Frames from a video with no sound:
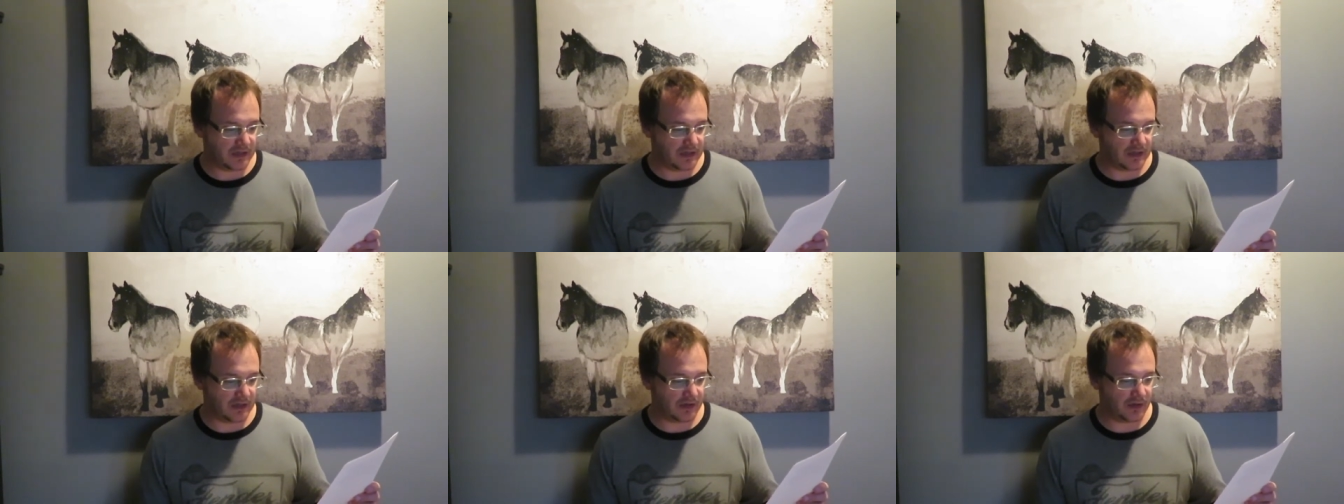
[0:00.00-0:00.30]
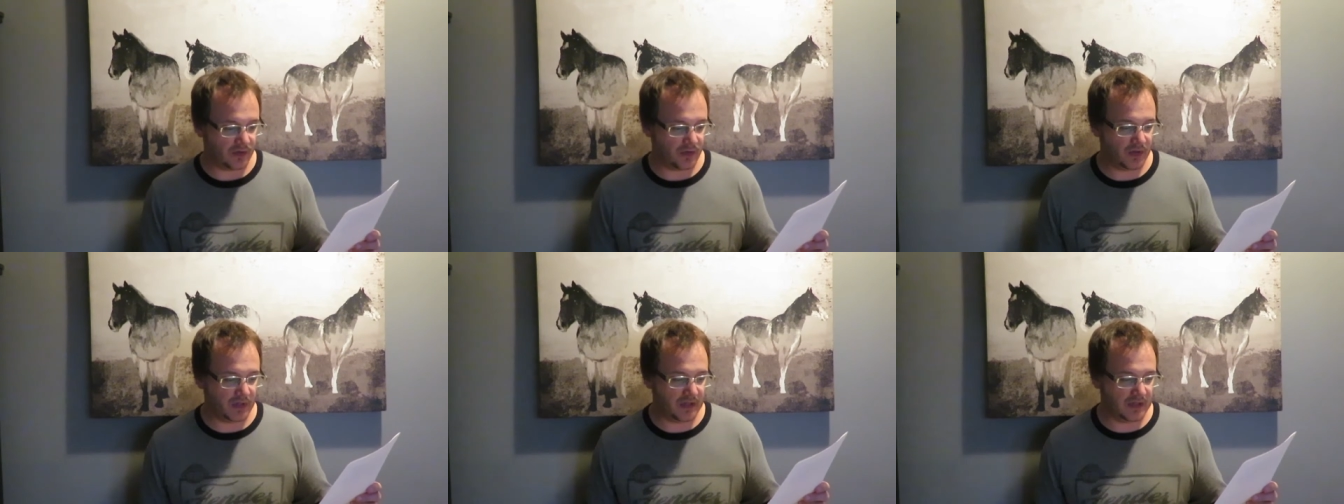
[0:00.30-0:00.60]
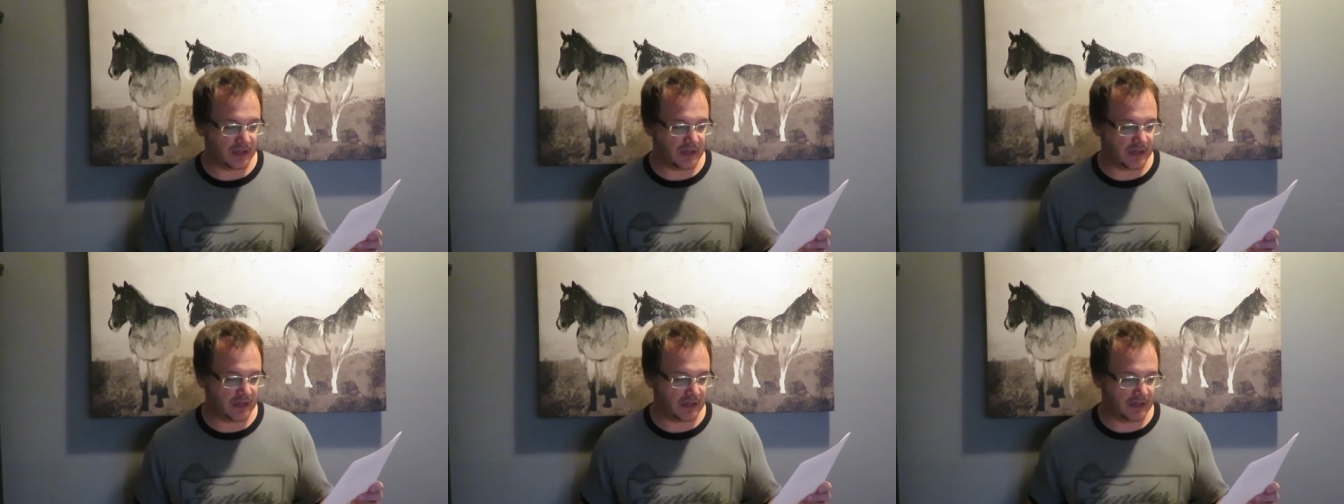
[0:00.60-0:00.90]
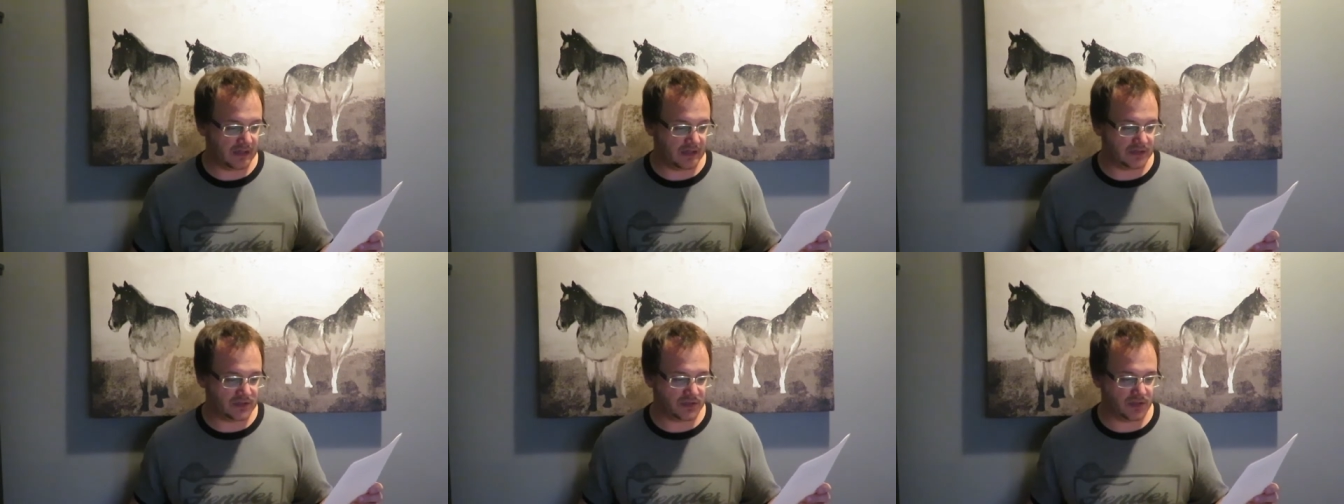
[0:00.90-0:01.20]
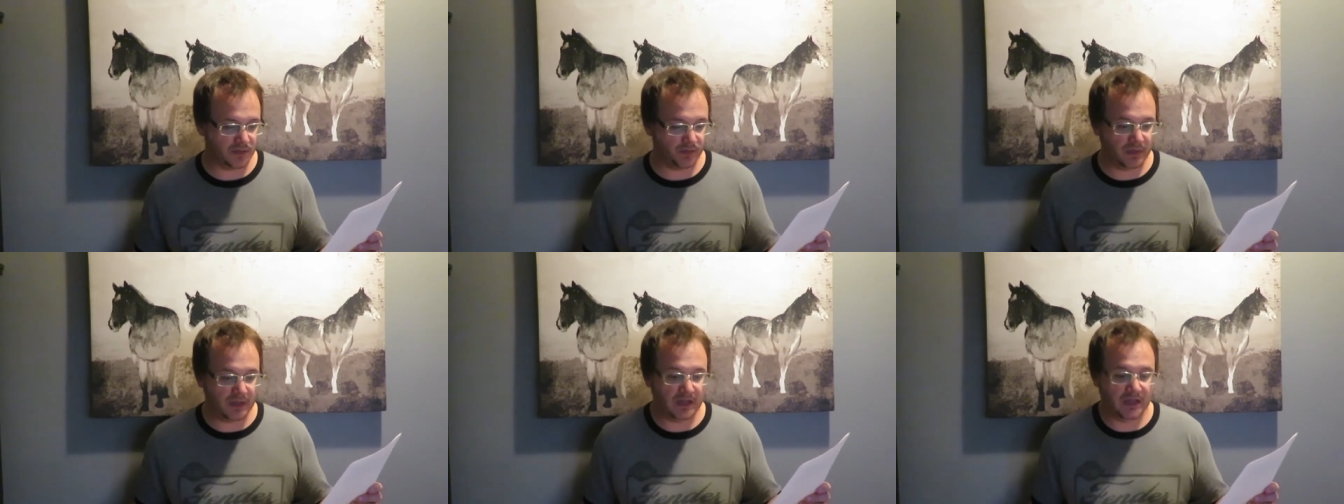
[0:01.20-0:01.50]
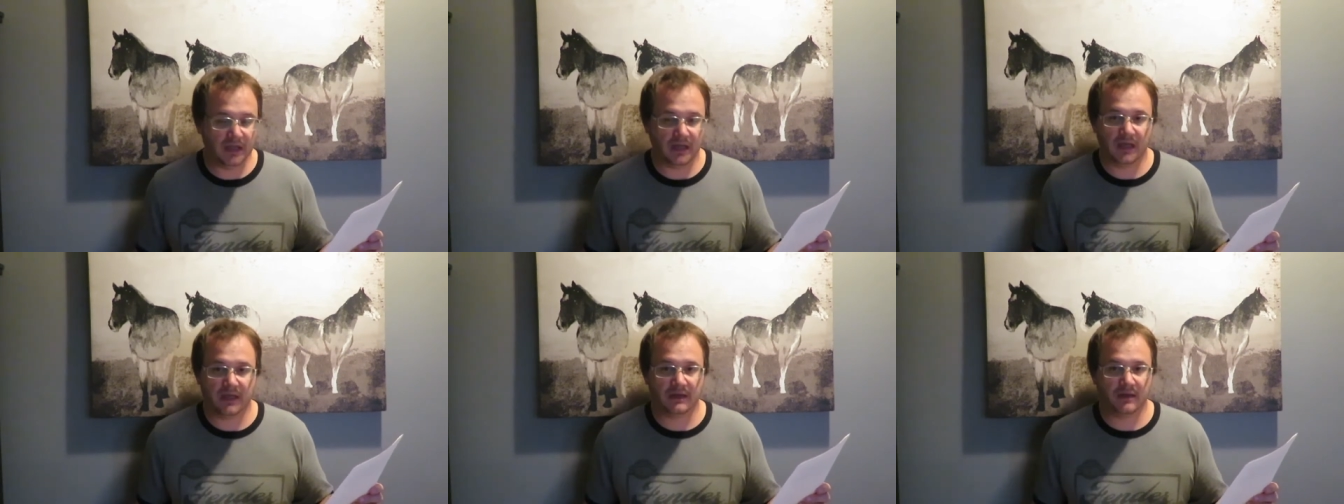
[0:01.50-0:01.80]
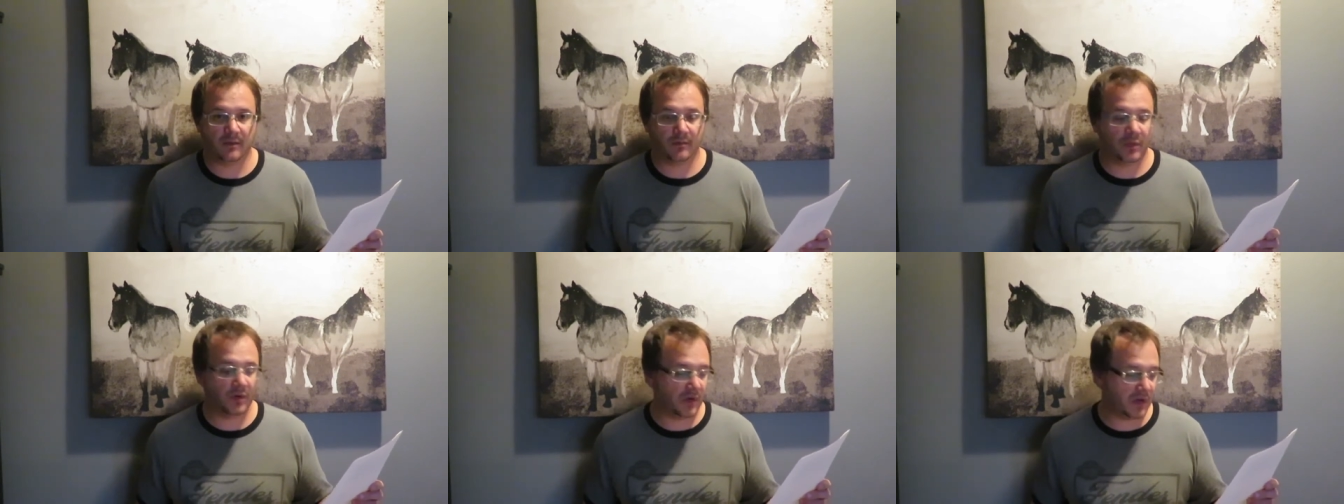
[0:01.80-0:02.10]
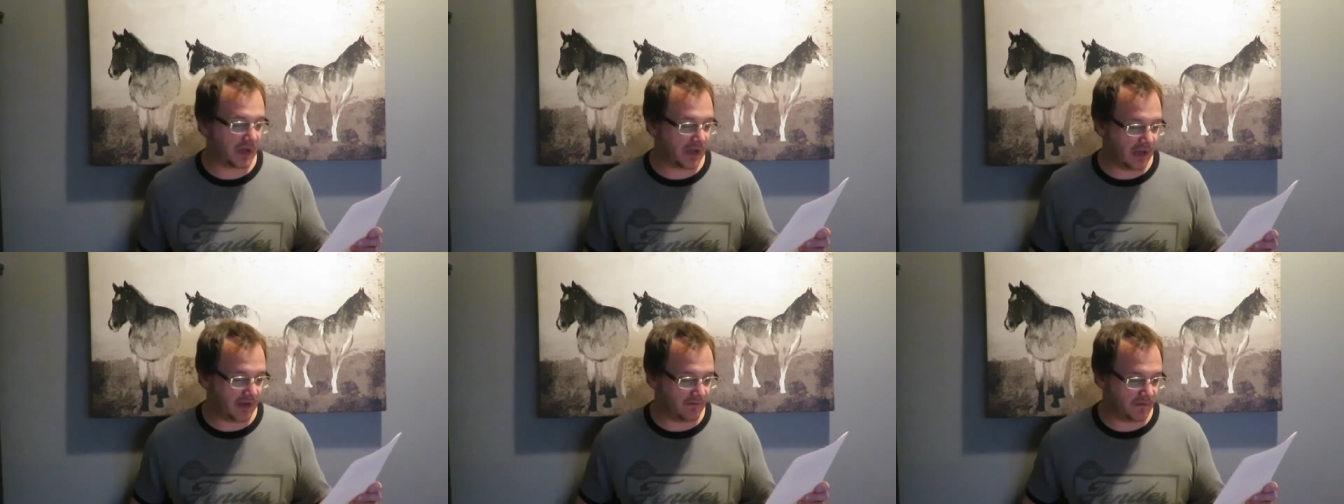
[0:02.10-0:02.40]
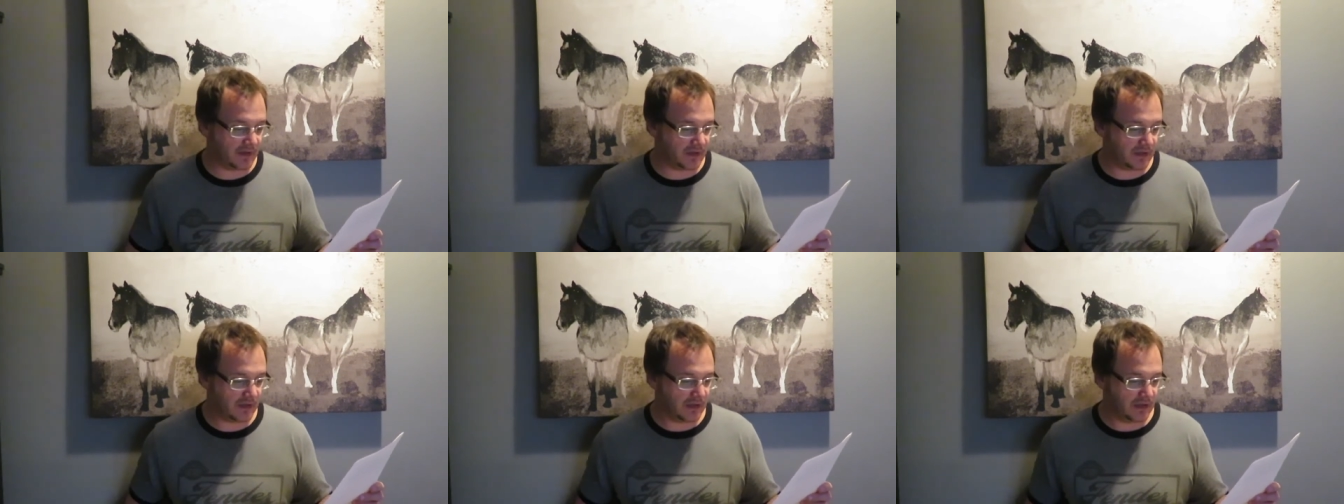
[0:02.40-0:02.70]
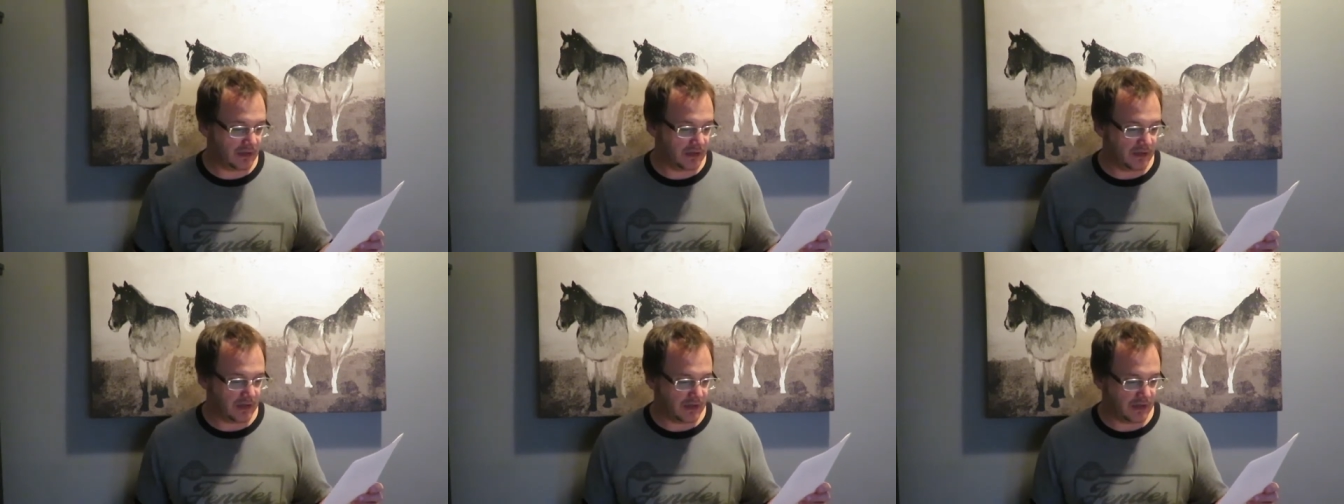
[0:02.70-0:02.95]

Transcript: agree that it should be at number seven.